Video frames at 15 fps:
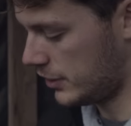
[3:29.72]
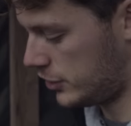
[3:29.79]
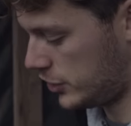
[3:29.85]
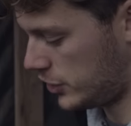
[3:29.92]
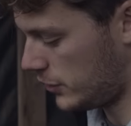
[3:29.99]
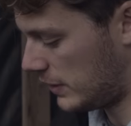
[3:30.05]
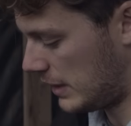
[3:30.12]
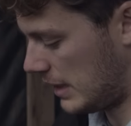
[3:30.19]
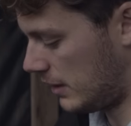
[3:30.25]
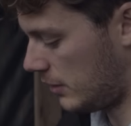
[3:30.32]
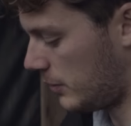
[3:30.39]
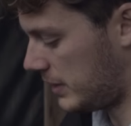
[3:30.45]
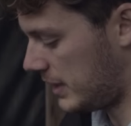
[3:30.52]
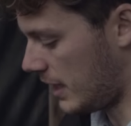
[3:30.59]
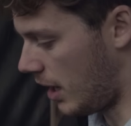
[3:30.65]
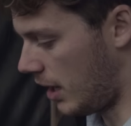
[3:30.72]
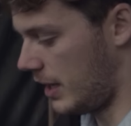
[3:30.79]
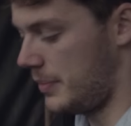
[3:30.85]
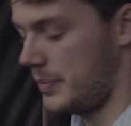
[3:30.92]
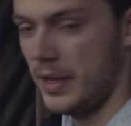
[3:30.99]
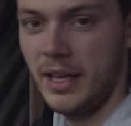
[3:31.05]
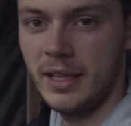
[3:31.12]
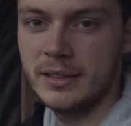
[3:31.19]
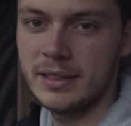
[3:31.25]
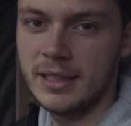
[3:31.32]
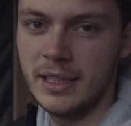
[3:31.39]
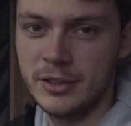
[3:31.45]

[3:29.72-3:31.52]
that shooting with the eyepiece